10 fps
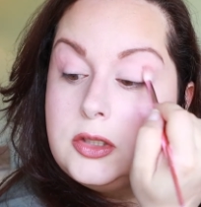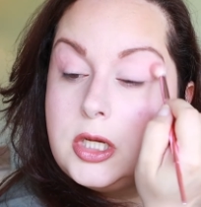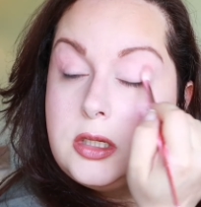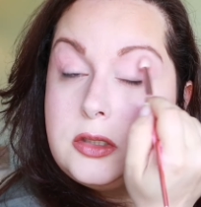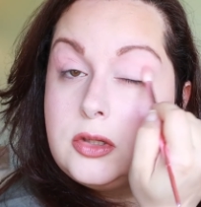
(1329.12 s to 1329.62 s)

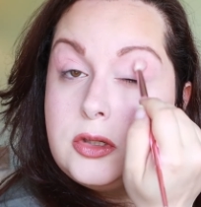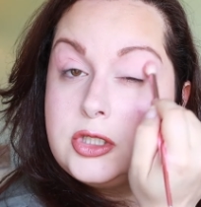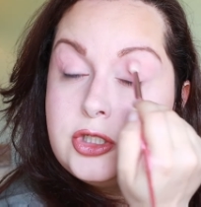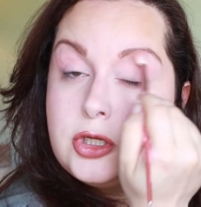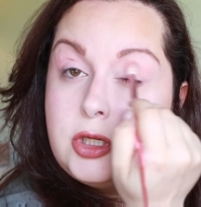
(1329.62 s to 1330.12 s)
gentle
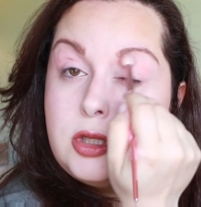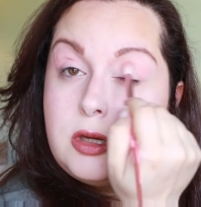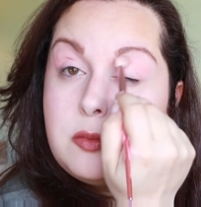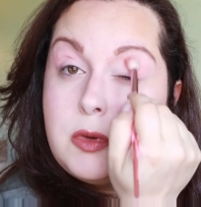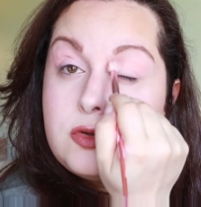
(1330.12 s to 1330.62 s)

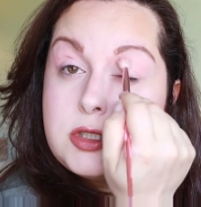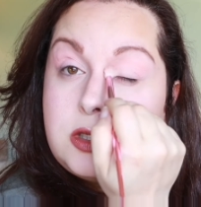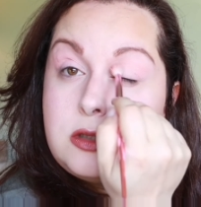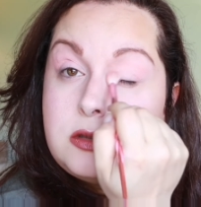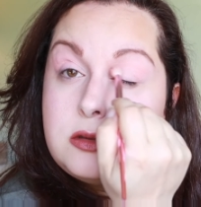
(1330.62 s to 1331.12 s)
circular
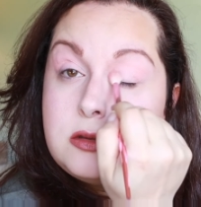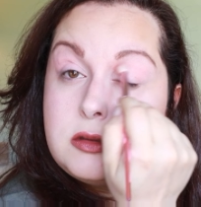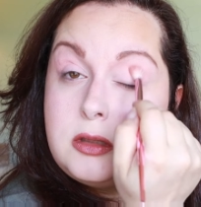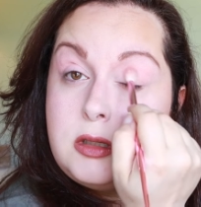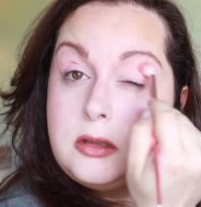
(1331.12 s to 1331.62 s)
motions
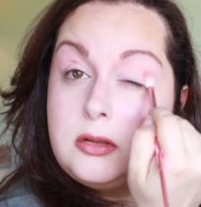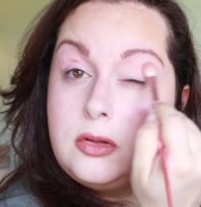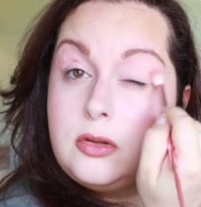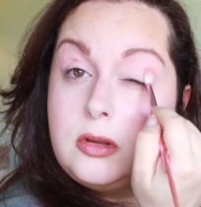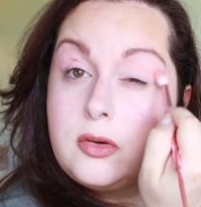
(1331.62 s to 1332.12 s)

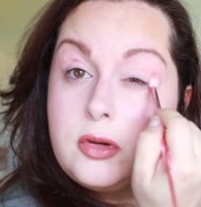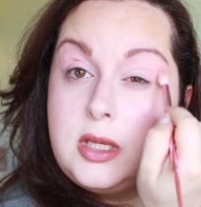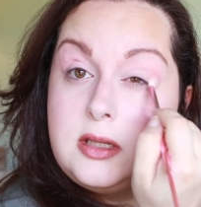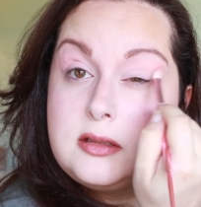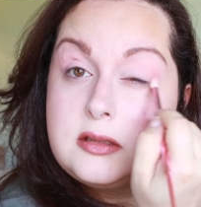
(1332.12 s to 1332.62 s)
into the
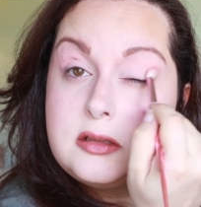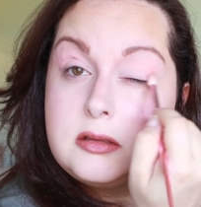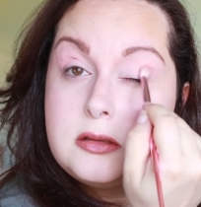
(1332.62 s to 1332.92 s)
crease.